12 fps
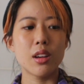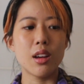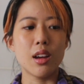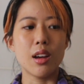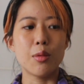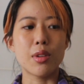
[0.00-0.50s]

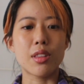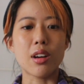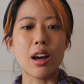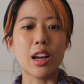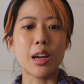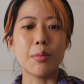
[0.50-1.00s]
whether
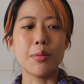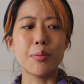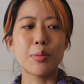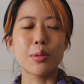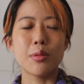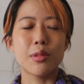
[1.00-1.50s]
I am,
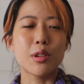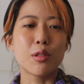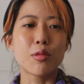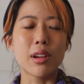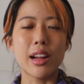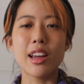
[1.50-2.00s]

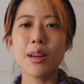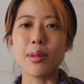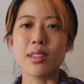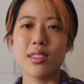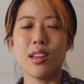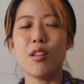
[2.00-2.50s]
relaying
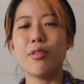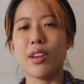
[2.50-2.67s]
myself